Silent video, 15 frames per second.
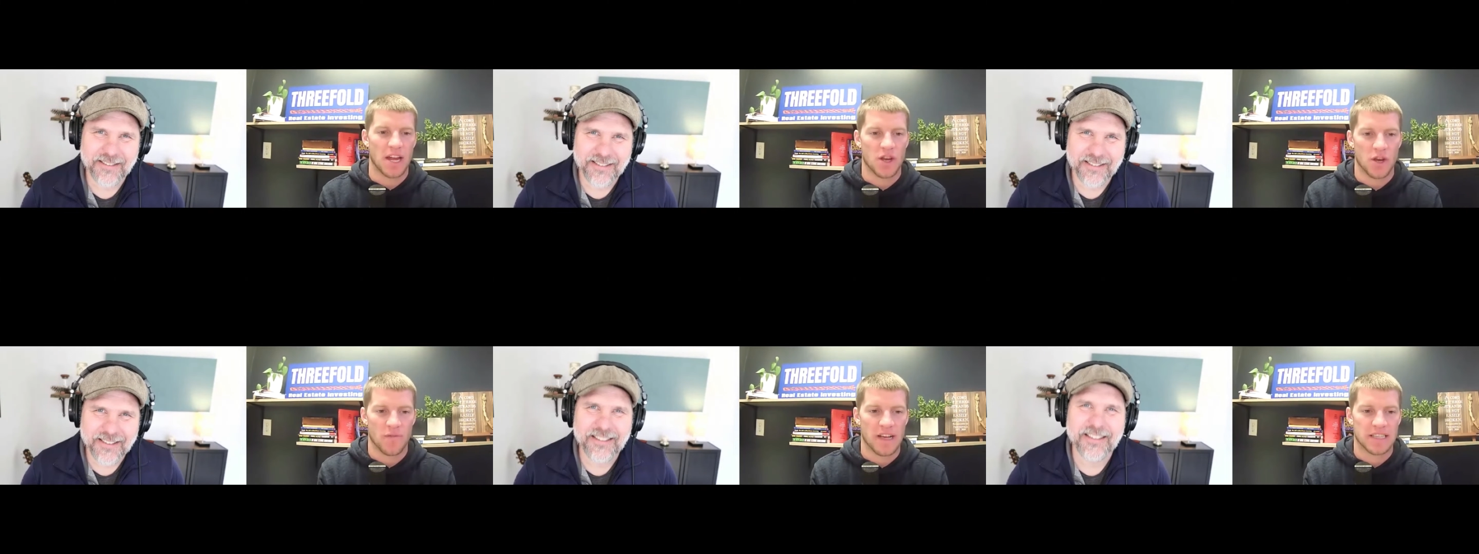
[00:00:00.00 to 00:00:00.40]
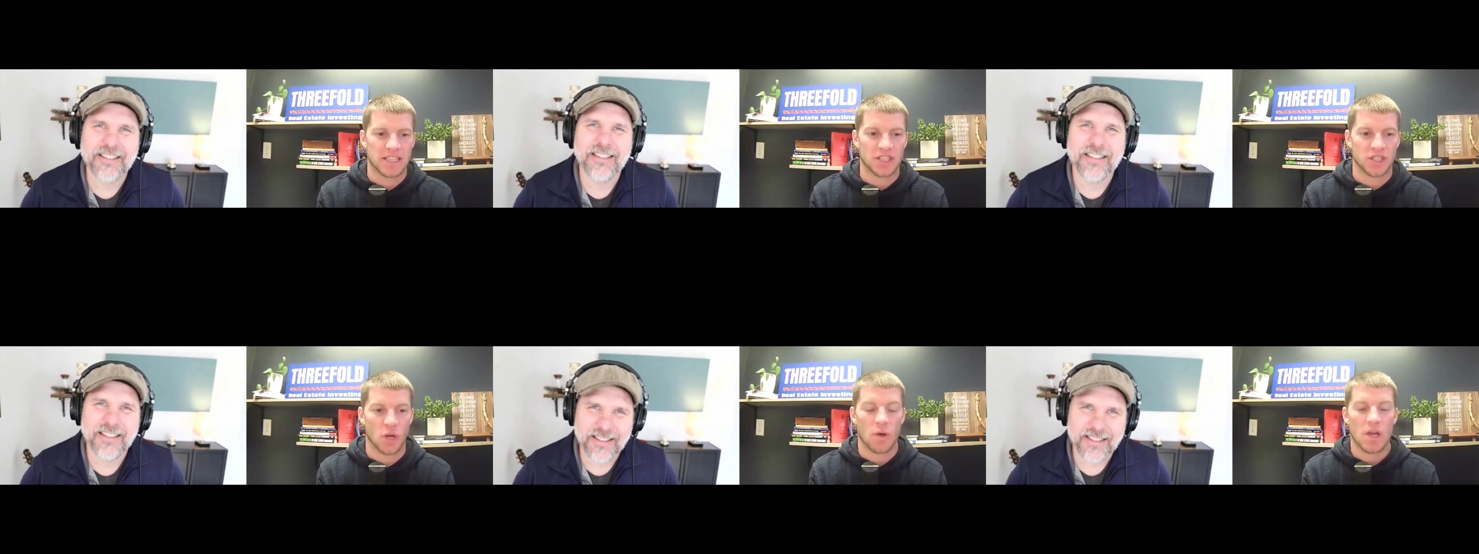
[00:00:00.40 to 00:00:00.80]
Speaker 1: know kind of your
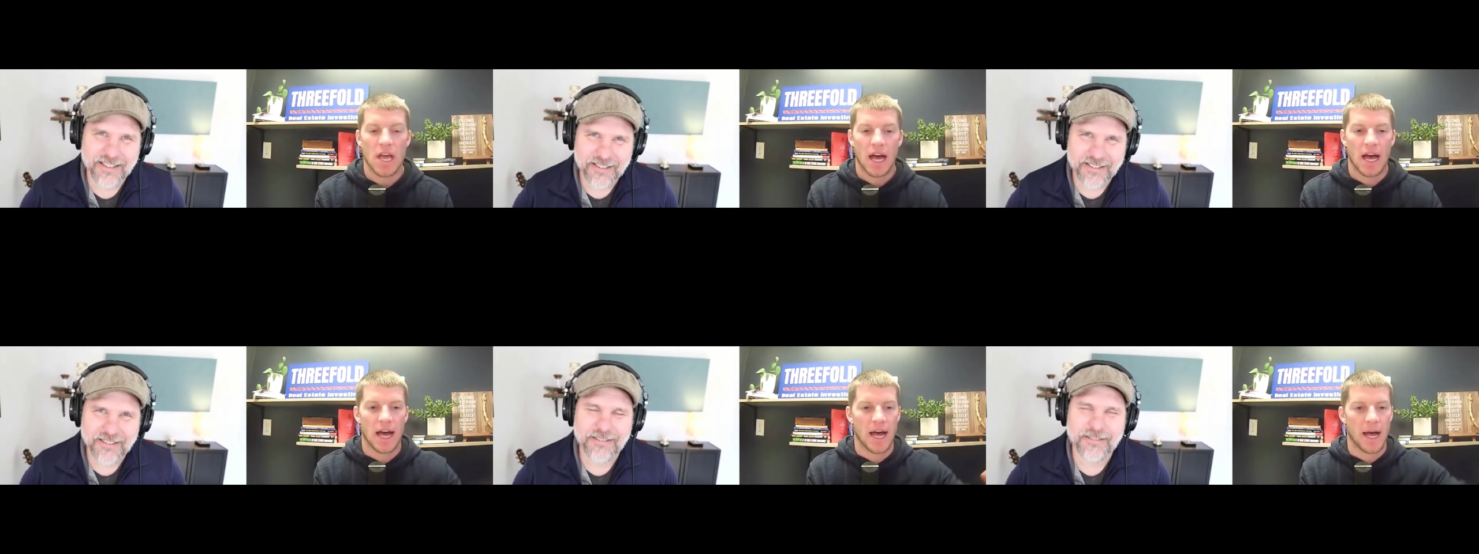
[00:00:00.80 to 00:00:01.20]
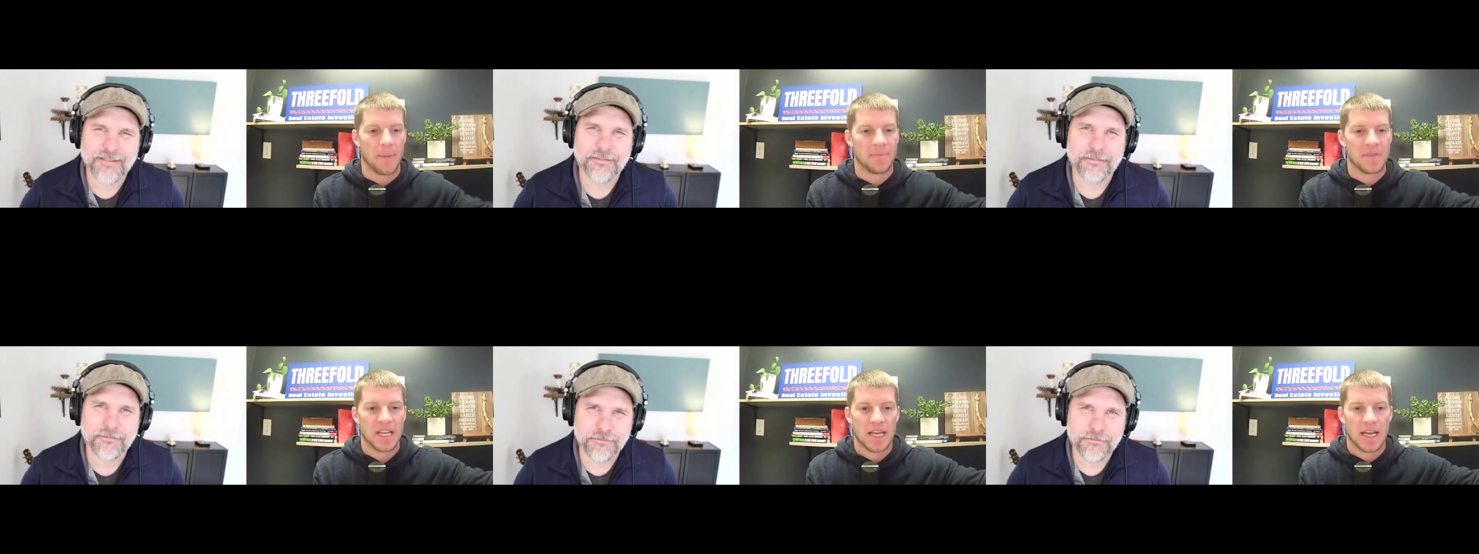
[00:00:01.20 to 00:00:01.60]
investing so
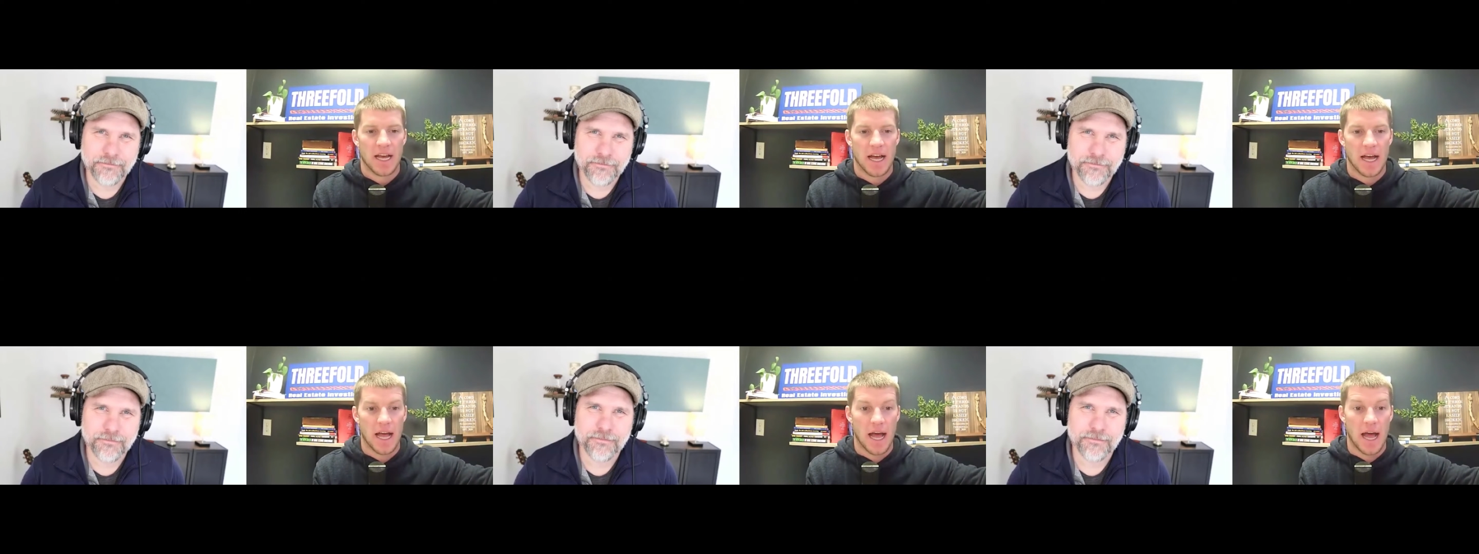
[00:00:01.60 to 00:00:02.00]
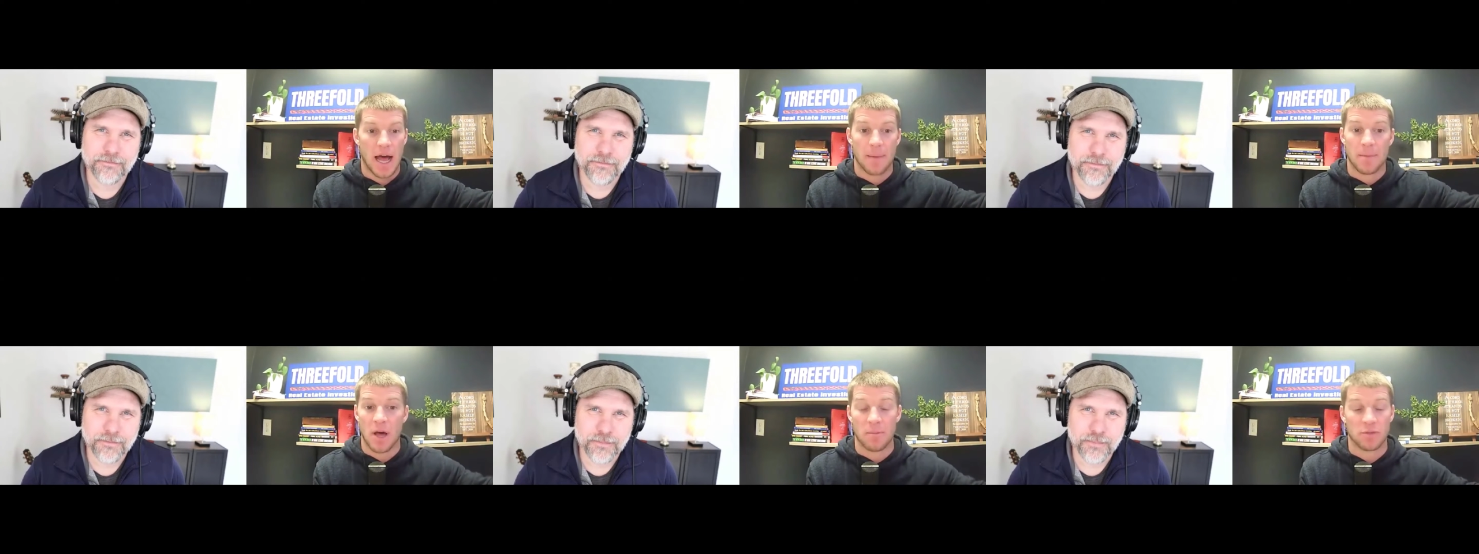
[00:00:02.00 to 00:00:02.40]
um
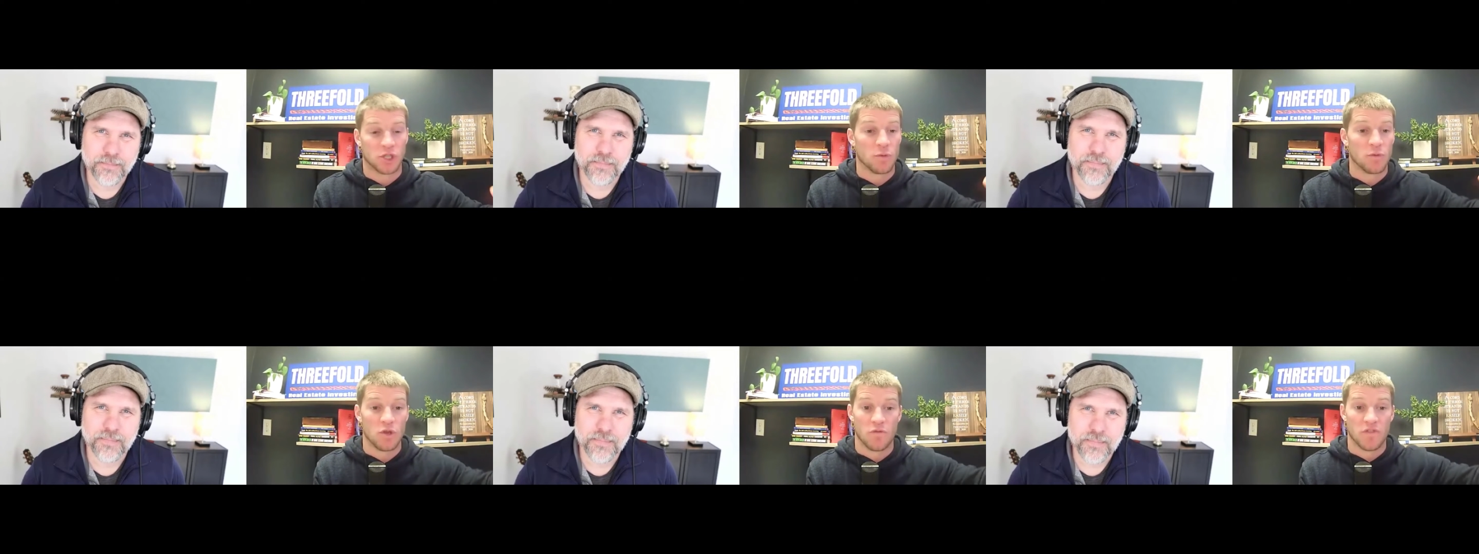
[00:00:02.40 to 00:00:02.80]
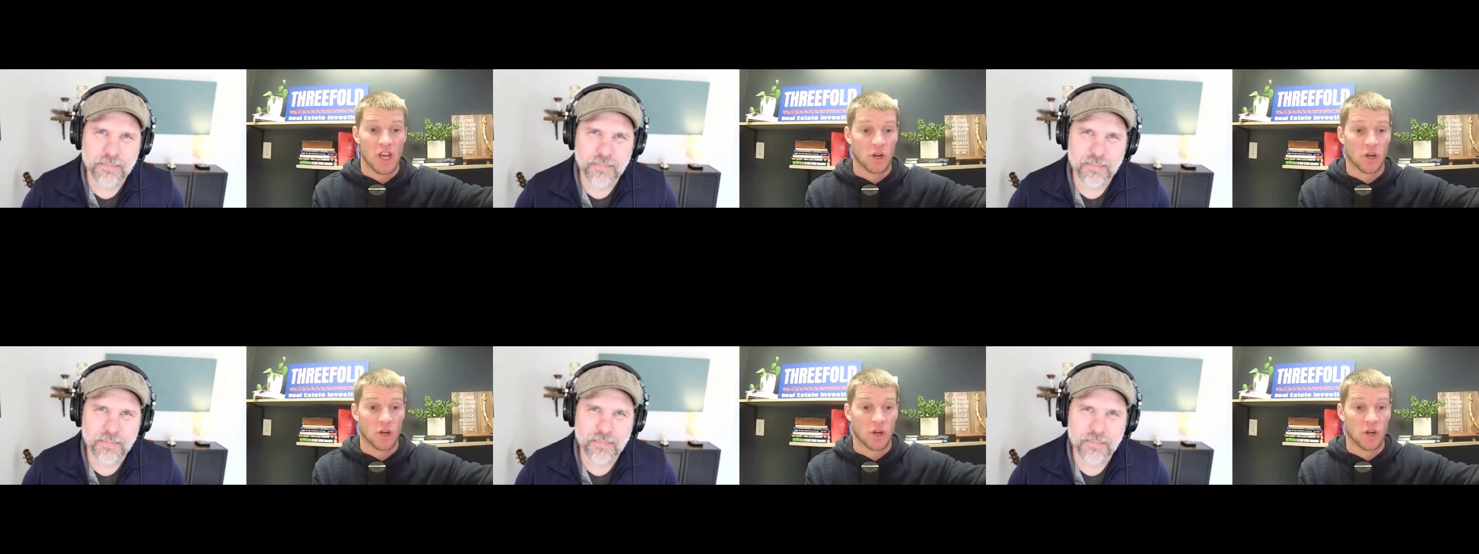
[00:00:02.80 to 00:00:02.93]
i'm, I'm assuming